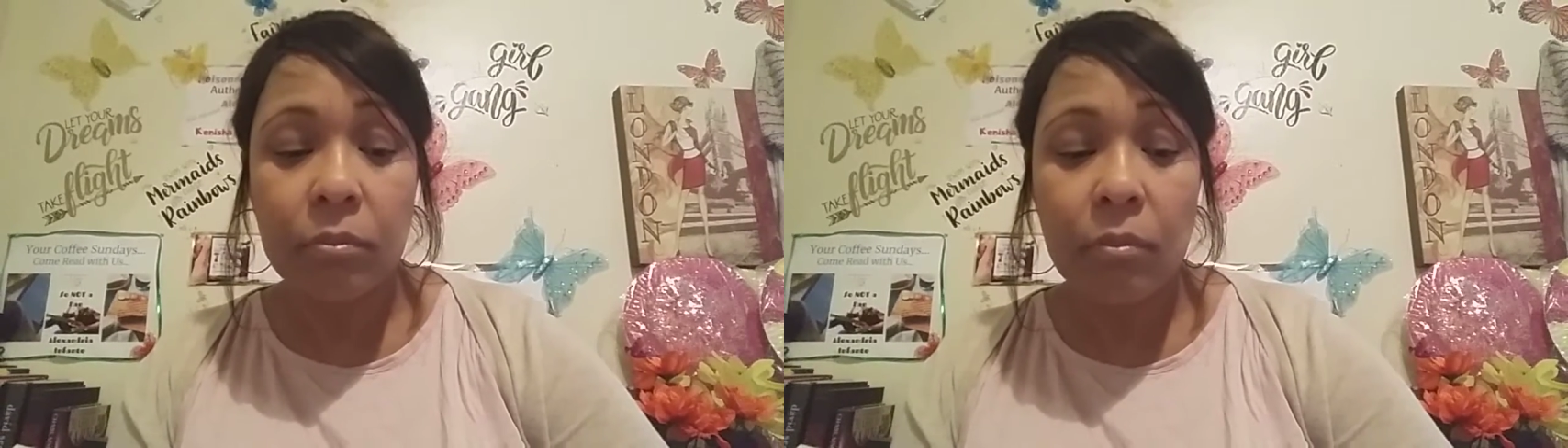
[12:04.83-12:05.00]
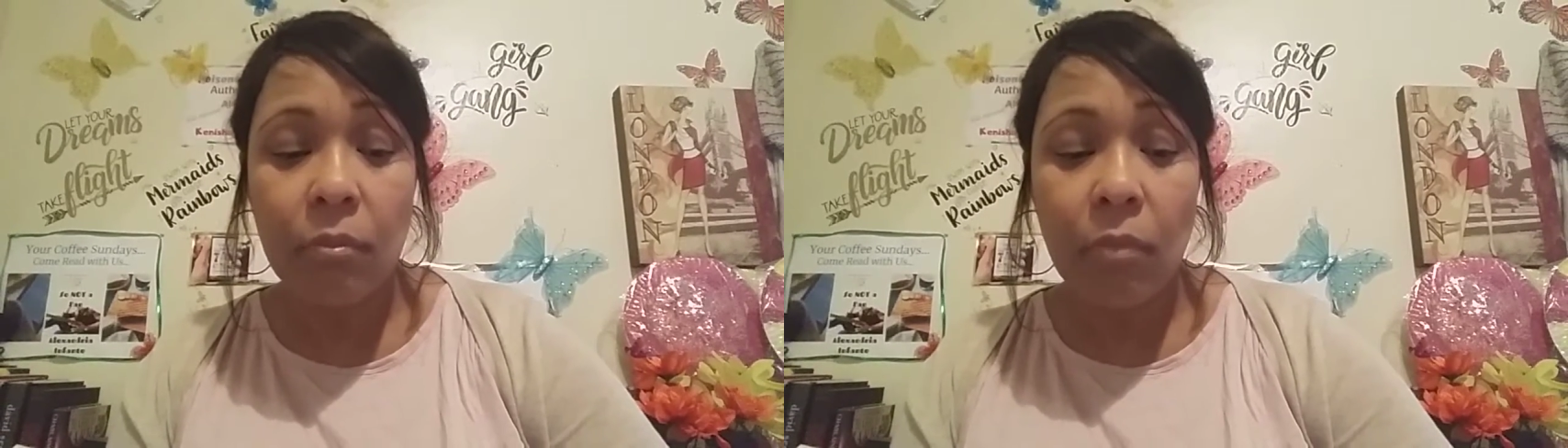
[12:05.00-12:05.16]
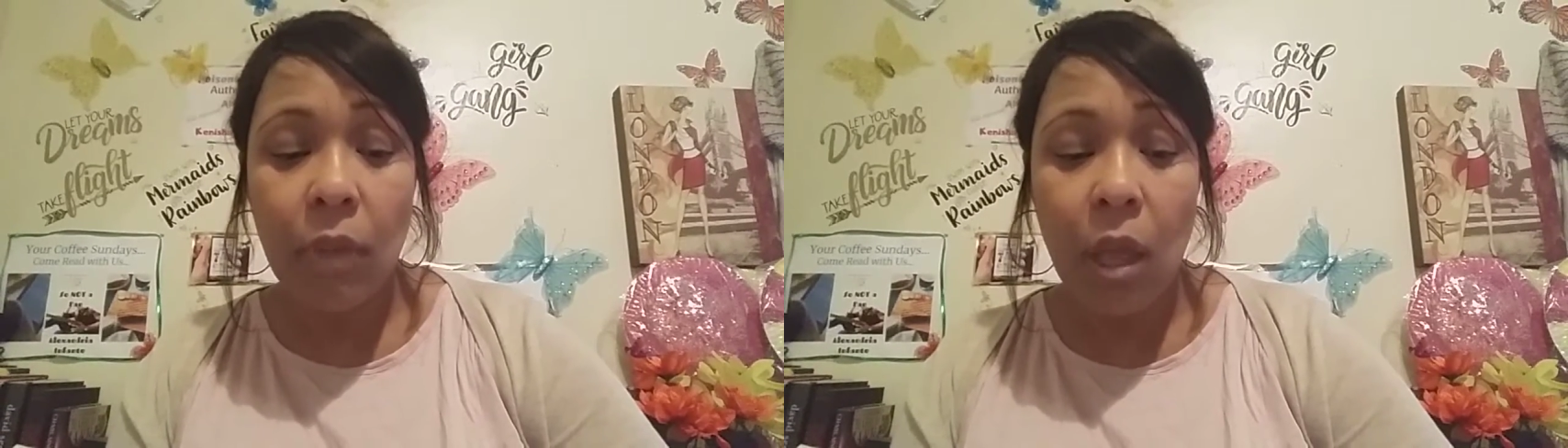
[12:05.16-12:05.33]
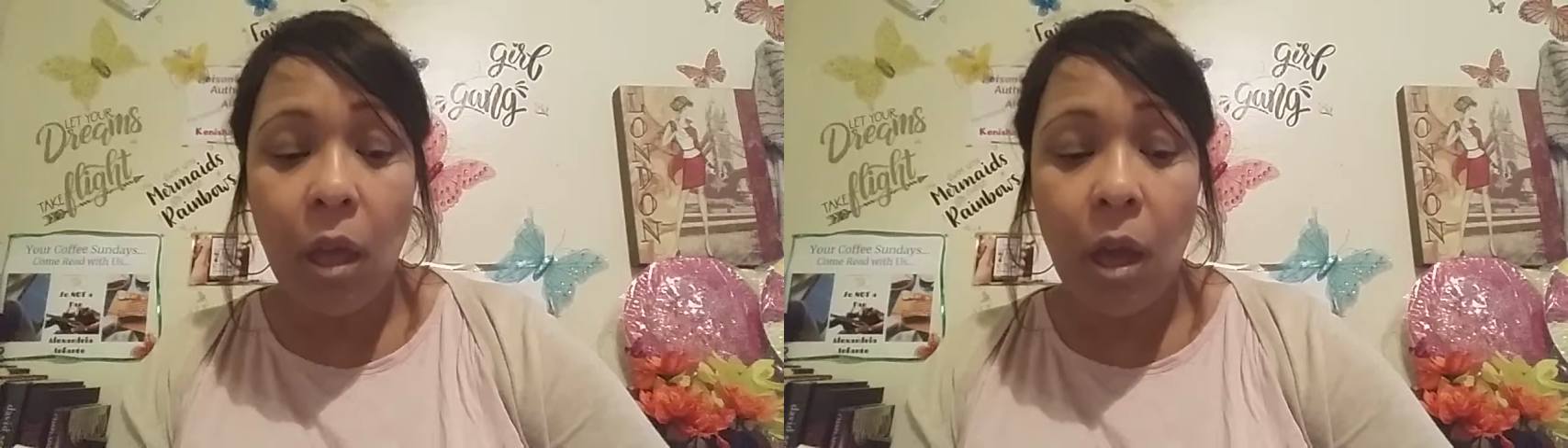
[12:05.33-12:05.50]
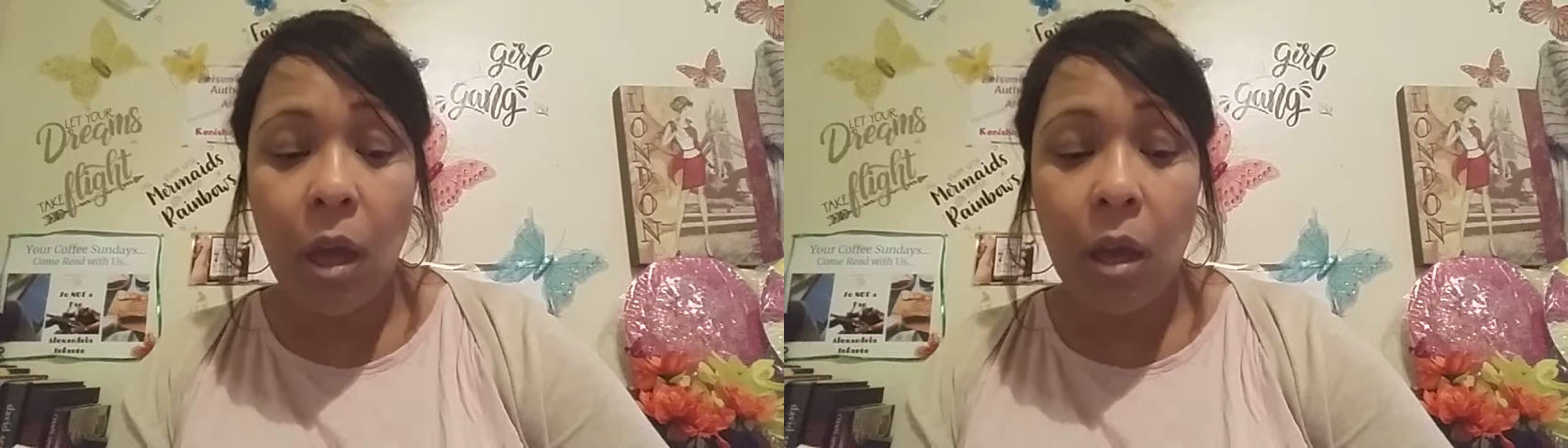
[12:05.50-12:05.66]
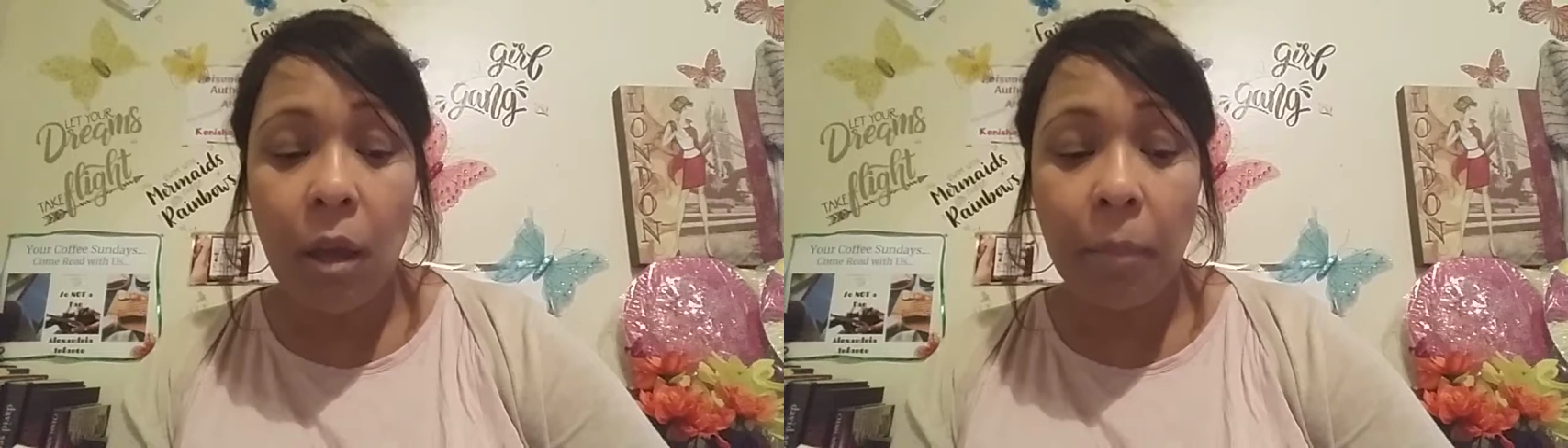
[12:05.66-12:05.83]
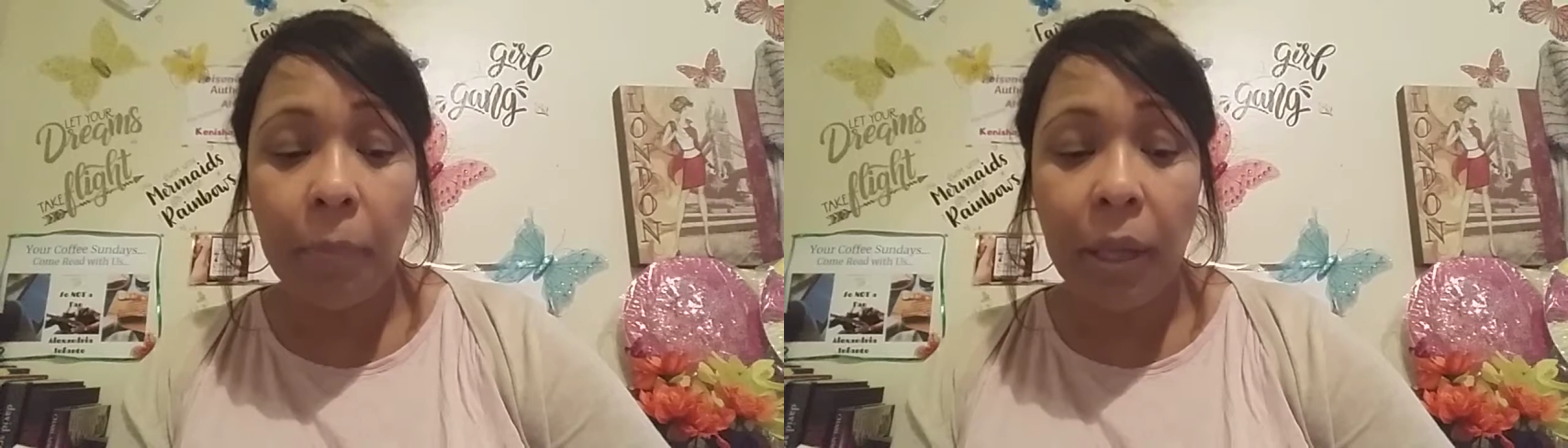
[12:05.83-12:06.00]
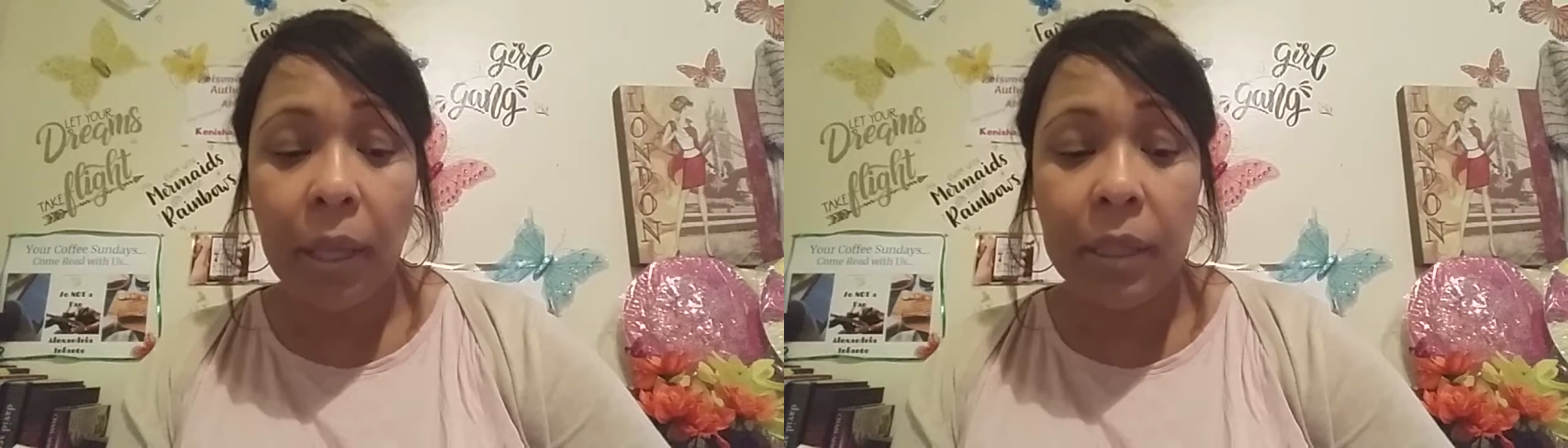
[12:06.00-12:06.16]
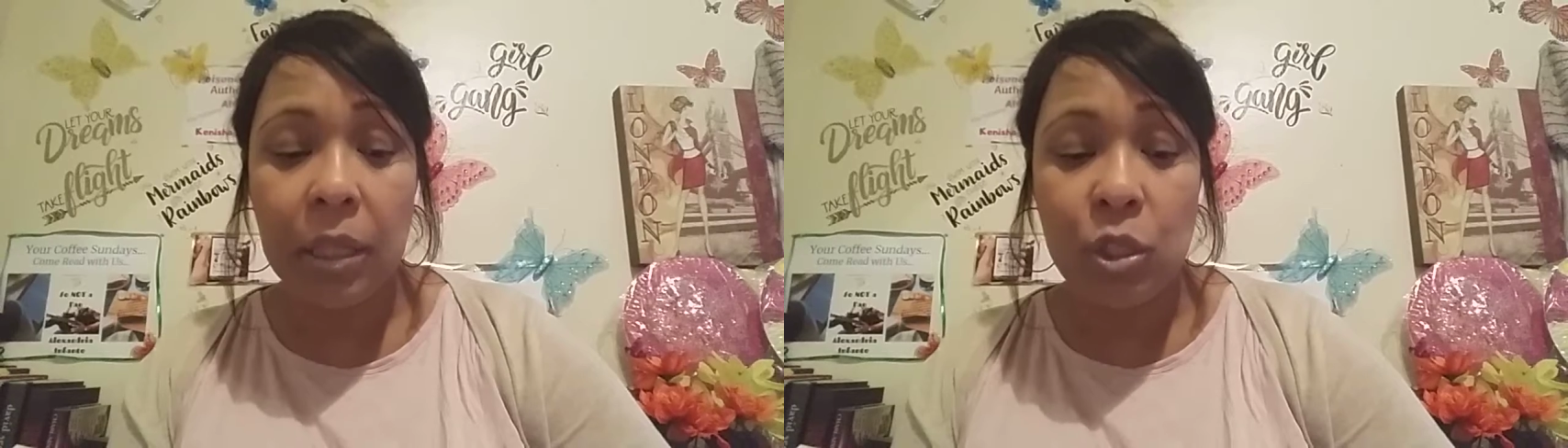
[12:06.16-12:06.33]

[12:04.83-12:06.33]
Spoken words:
And then she goes